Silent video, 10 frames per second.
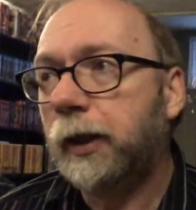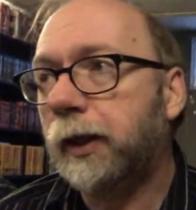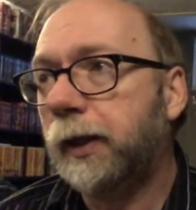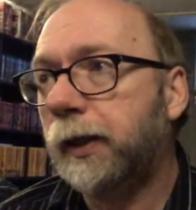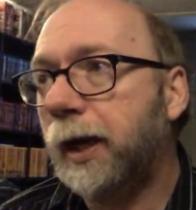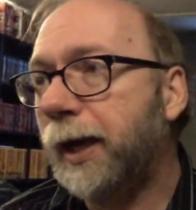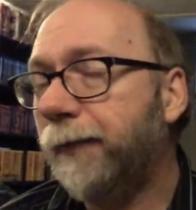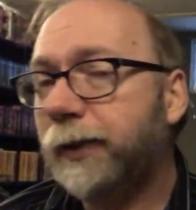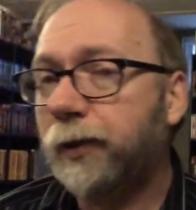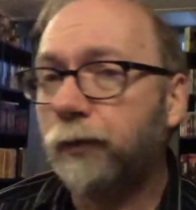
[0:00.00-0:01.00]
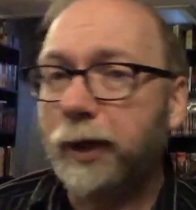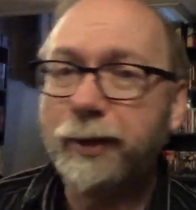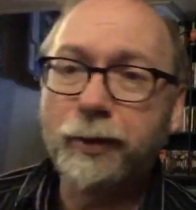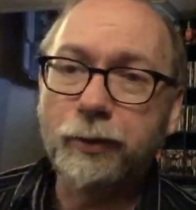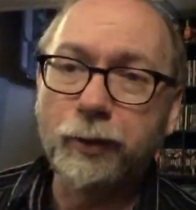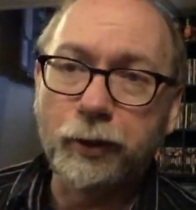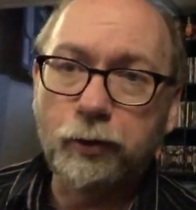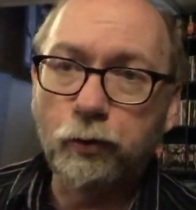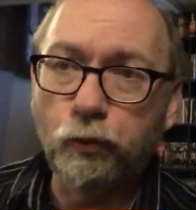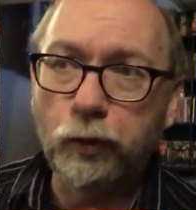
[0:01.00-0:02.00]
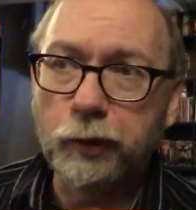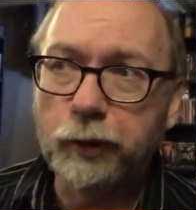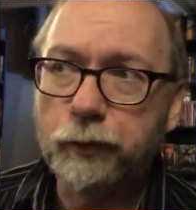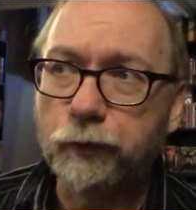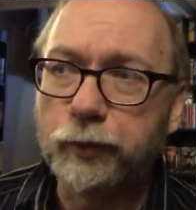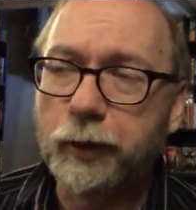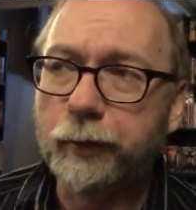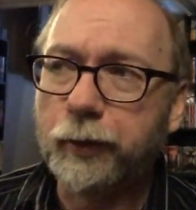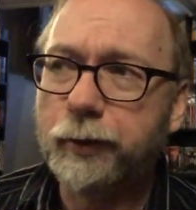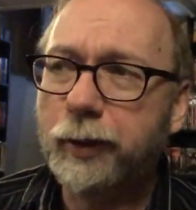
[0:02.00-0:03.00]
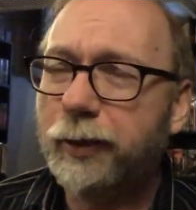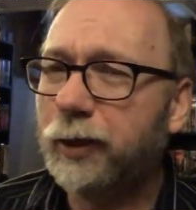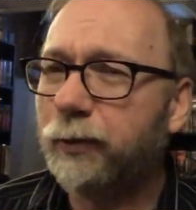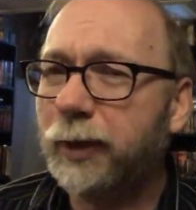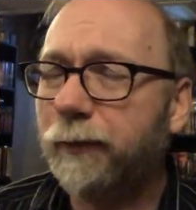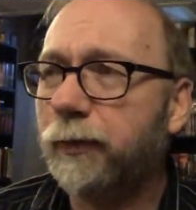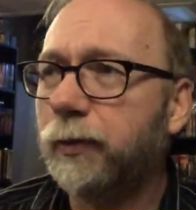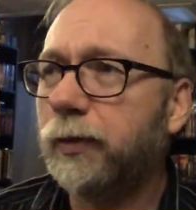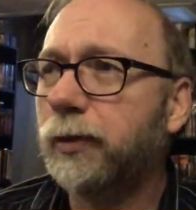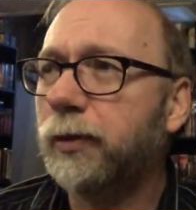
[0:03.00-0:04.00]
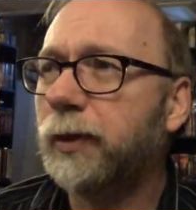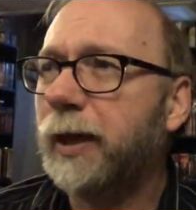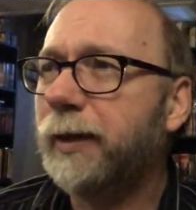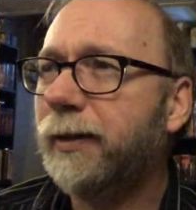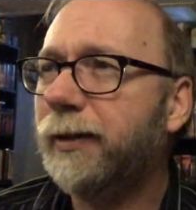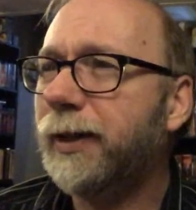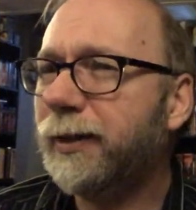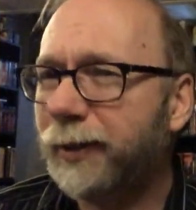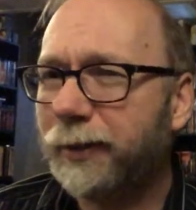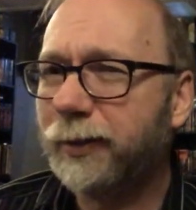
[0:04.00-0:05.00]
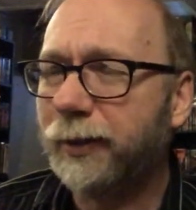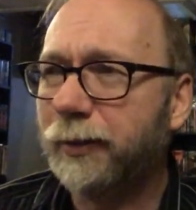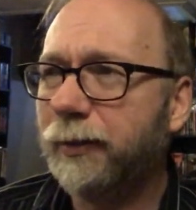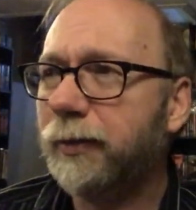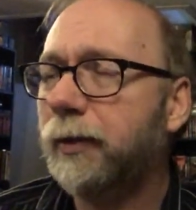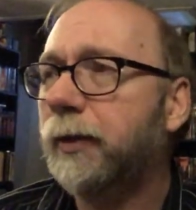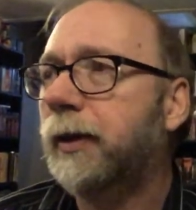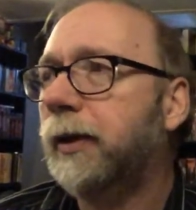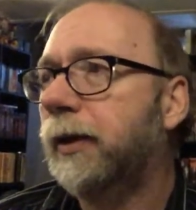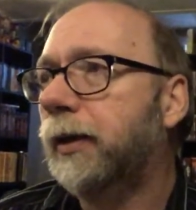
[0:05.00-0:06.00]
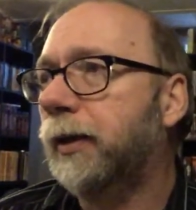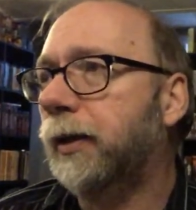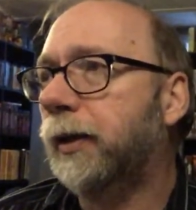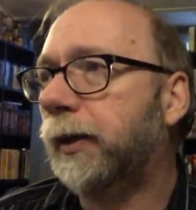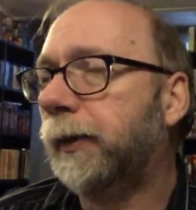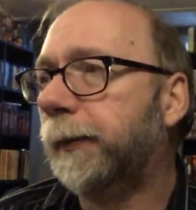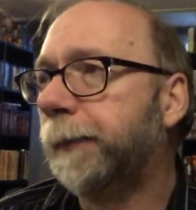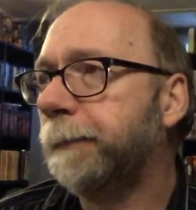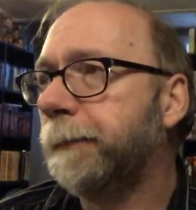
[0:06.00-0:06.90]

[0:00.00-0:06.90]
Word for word: Uh, I haven't seen any like release for Seeing Things. Seeing Things ran for I think six seasons, um,